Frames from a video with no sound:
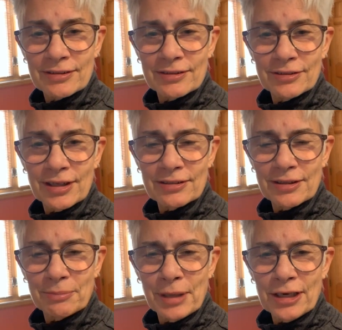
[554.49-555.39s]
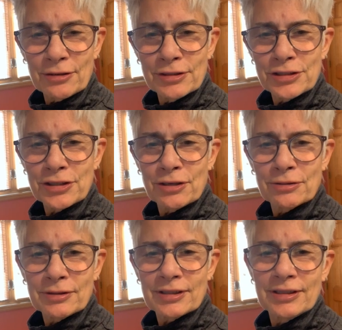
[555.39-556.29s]
You know, the mail is
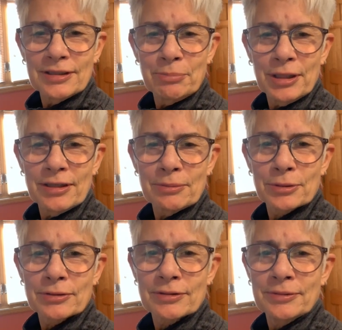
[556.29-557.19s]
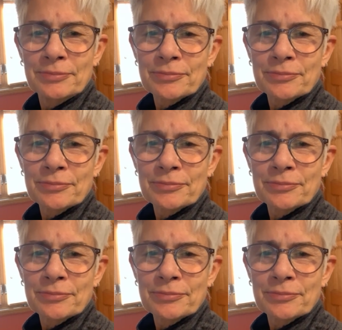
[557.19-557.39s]
so undependable.